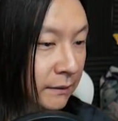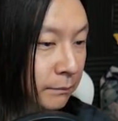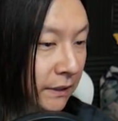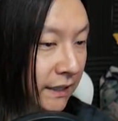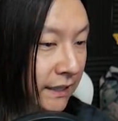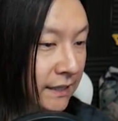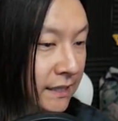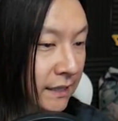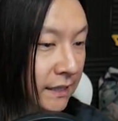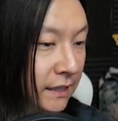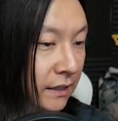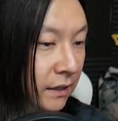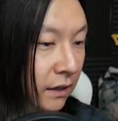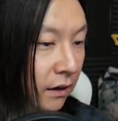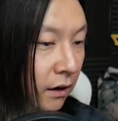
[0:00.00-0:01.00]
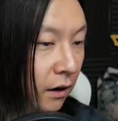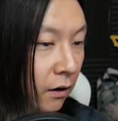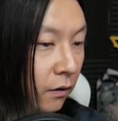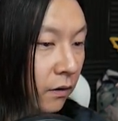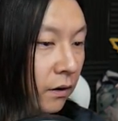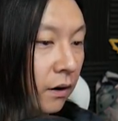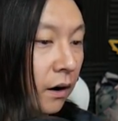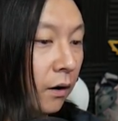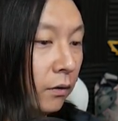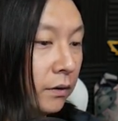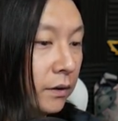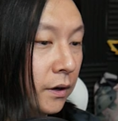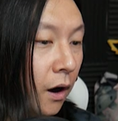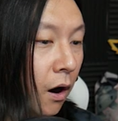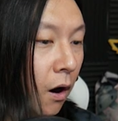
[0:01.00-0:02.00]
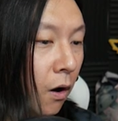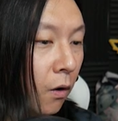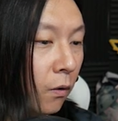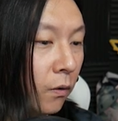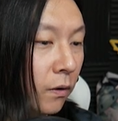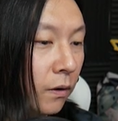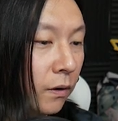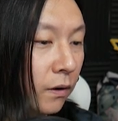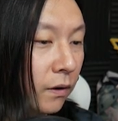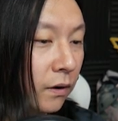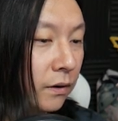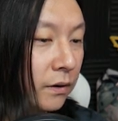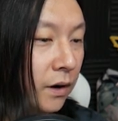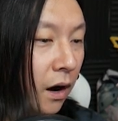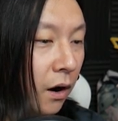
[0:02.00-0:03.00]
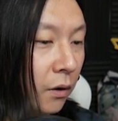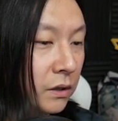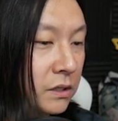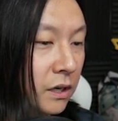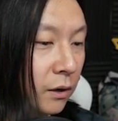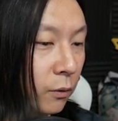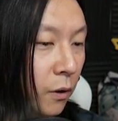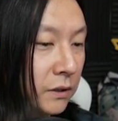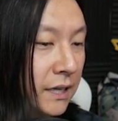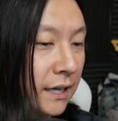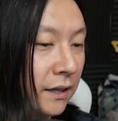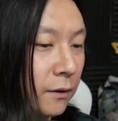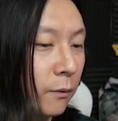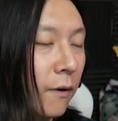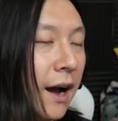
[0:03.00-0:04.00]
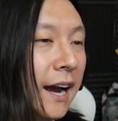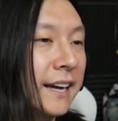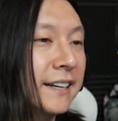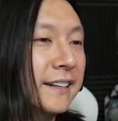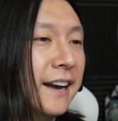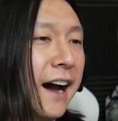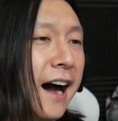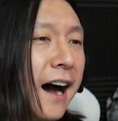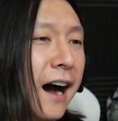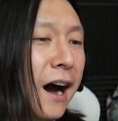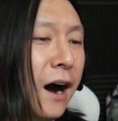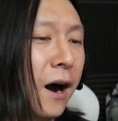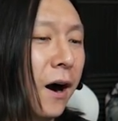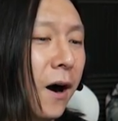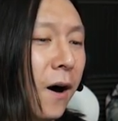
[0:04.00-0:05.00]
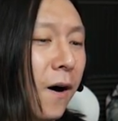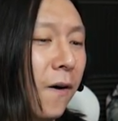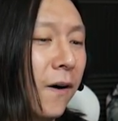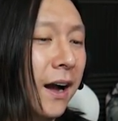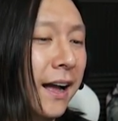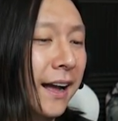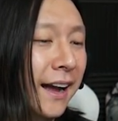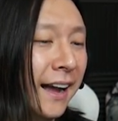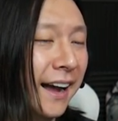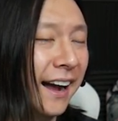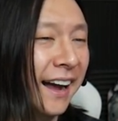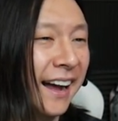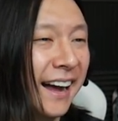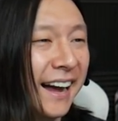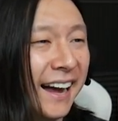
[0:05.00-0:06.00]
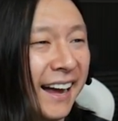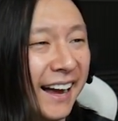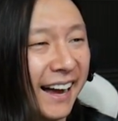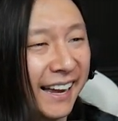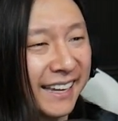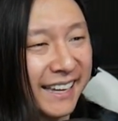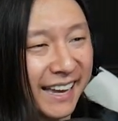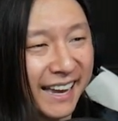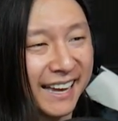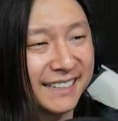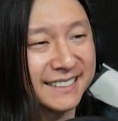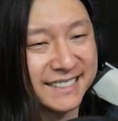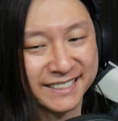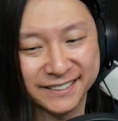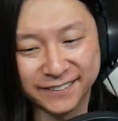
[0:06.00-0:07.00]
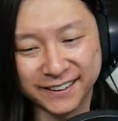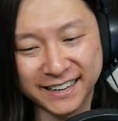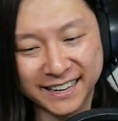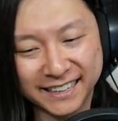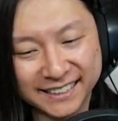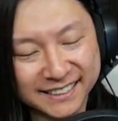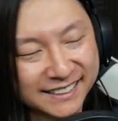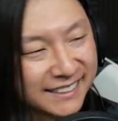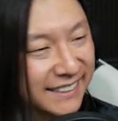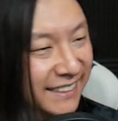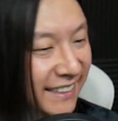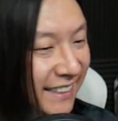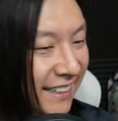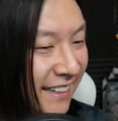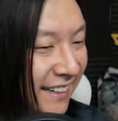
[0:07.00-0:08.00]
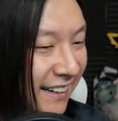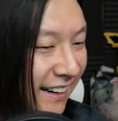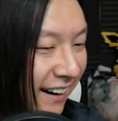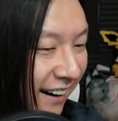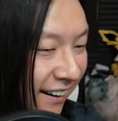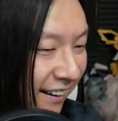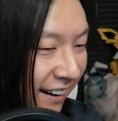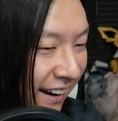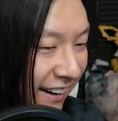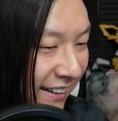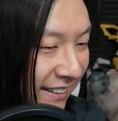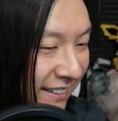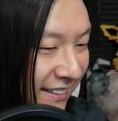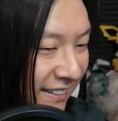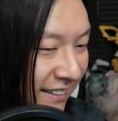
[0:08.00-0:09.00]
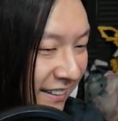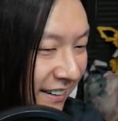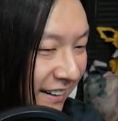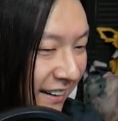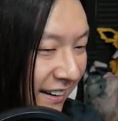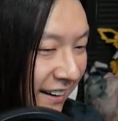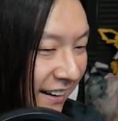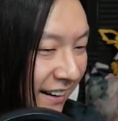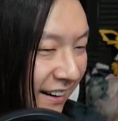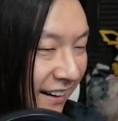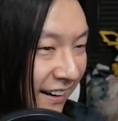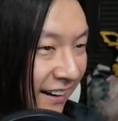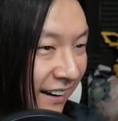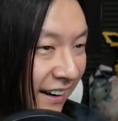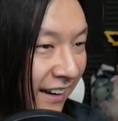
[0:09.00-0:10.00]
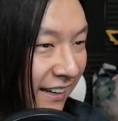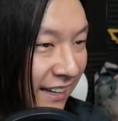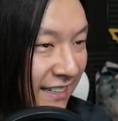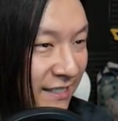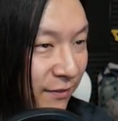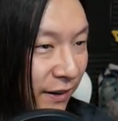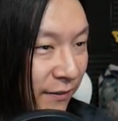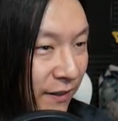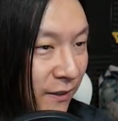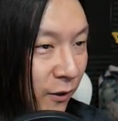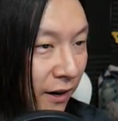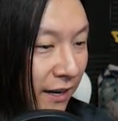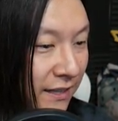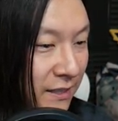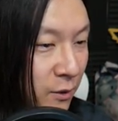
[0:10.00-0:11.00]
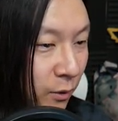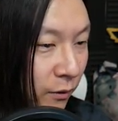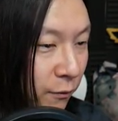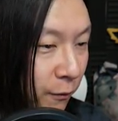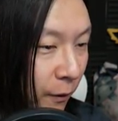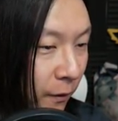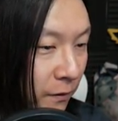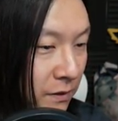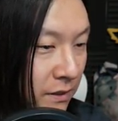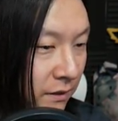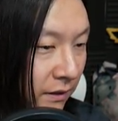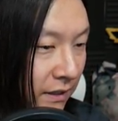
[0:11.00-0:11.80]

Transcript: Please. Oh, no. No, it's gonna rotate to the right. No, I can't do it. All right. I guess maybe try this one first.